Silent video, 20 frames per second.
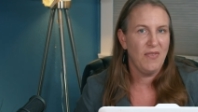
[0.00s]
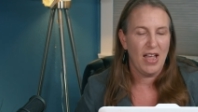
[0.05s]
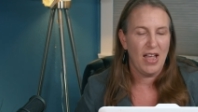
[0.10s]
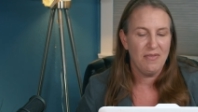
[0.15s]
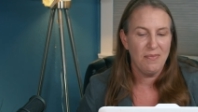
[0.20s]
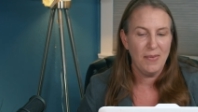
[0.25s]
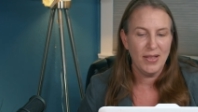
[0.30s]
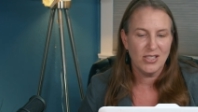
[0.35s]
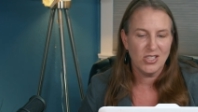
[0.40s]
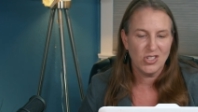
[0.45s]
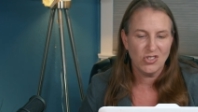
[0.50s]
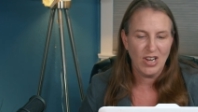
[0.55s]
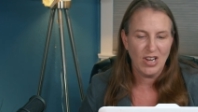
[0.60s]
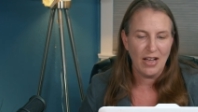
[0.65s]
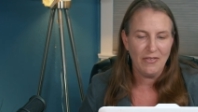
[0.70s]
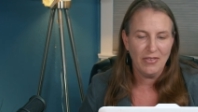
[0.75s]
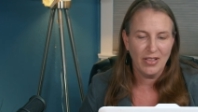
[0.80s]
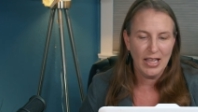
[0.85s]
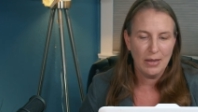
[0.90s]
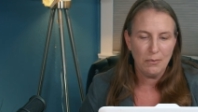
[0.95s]
five months
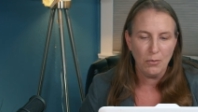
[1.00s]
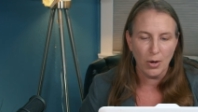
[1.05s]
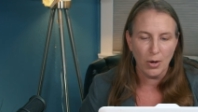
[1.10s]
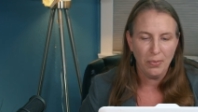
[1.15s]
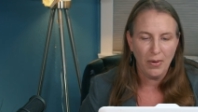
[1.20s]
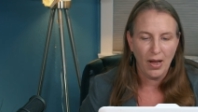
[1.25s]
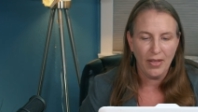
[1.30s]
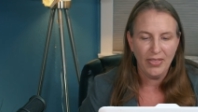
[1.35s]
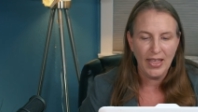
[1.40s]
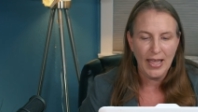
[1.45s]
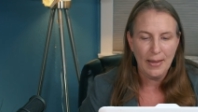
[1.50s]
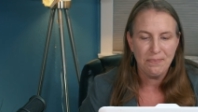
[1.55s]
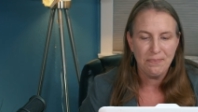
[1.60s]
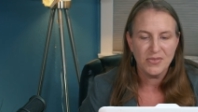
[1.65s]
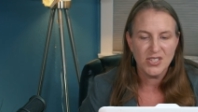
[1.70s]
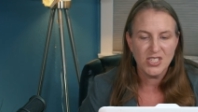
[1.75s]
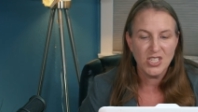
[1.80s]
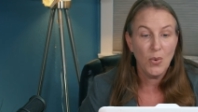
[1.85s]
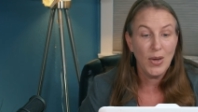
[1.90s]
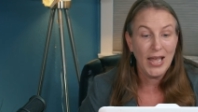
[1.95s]
traveling more broadly.
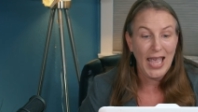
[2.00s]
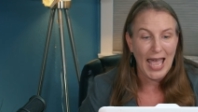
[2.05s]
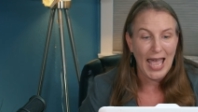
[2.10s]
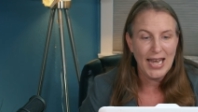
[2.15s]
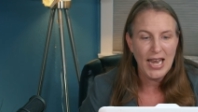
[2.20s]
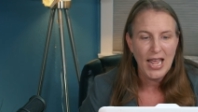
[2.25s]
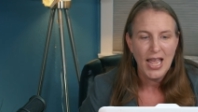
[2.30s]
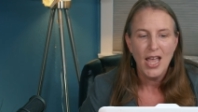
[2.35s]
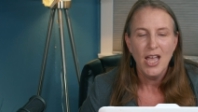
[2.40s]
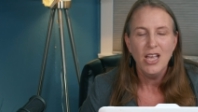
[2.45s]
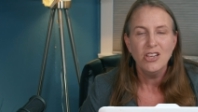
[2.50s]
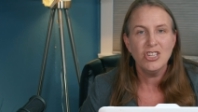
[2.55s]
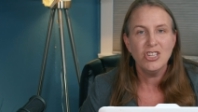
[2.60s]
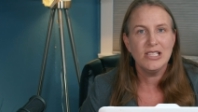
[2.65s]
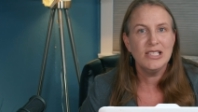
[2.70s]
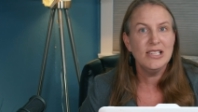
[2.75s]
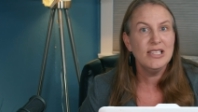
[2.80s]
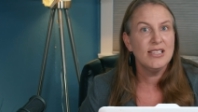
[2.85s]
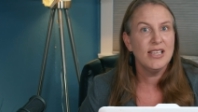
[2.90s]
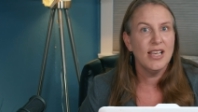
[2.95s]
So again,
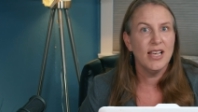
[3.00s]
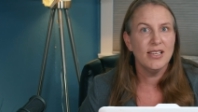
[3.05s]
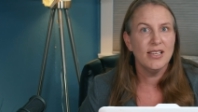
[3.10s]
just as